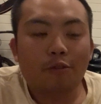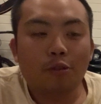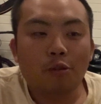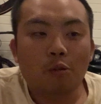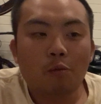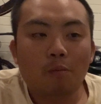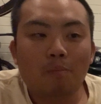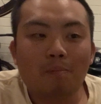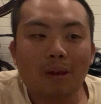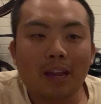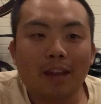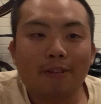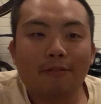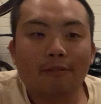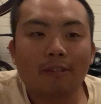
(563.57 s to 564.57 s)
to
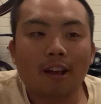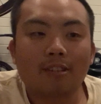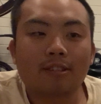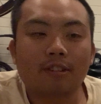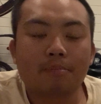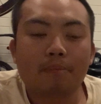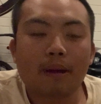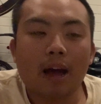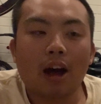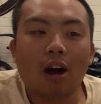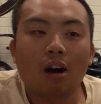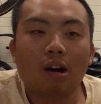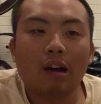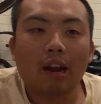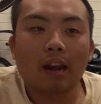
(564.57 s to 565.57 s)
be flustered
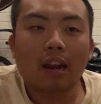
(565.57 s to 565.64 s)
about